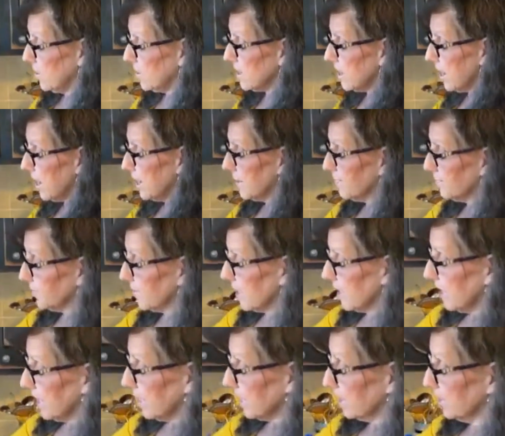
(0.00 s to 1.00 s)
Okay,
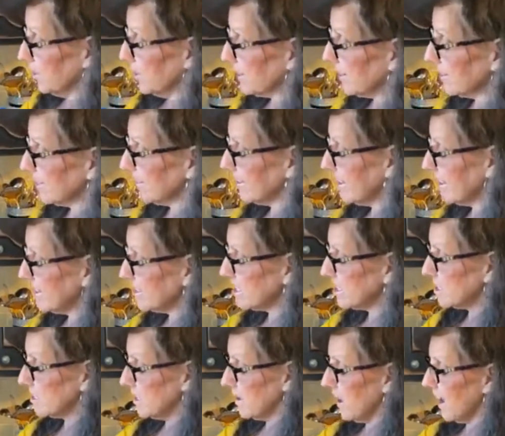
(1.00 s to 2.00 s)
look at
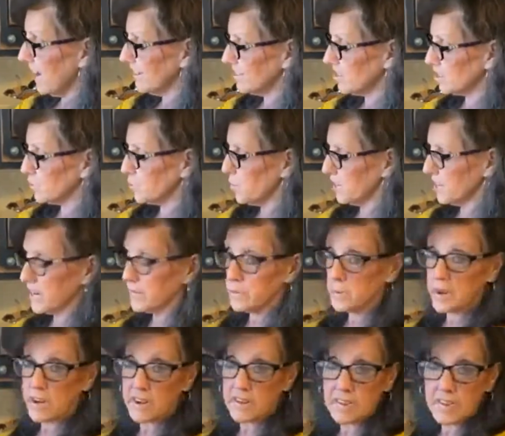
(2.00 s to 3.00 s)
this. I just want
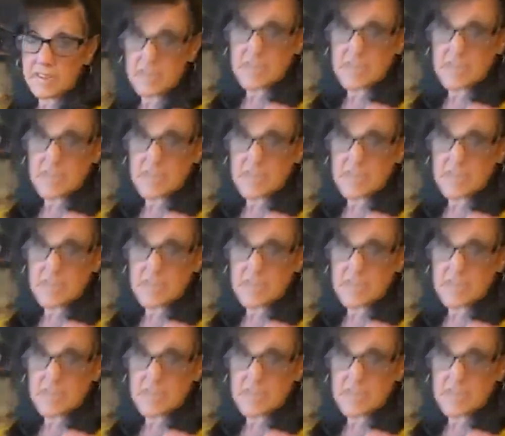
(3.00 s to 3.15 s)
everybody to